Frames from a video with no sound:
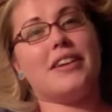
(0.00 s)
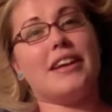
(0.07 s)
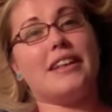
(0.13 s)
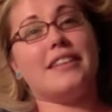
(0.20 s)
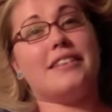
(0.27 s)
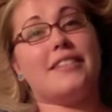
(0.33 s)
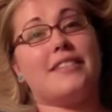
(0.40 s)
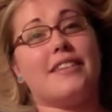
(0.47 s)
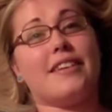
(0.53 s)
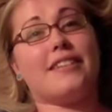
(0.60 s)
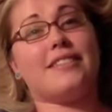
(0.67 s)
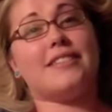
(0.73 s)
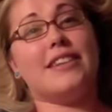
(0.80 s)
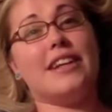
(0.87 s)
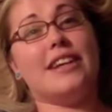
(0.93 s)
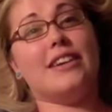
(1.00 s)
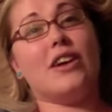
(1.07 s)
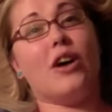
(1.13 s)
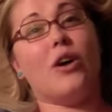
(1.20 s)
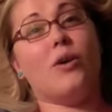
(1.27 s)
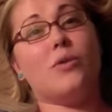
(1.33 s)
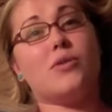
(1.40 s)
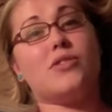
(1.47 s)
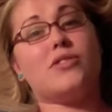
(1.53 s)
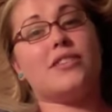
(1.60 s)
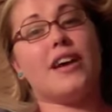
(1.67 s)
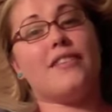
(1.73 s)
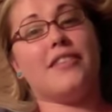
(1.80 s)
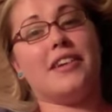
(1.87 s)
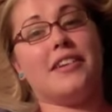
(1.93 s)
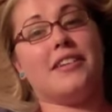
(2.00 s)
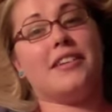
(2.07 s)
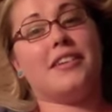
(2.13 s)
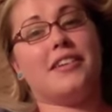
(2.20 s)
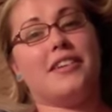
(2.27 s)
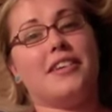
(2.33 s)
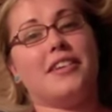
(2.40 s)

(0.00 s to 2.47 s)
in 1607.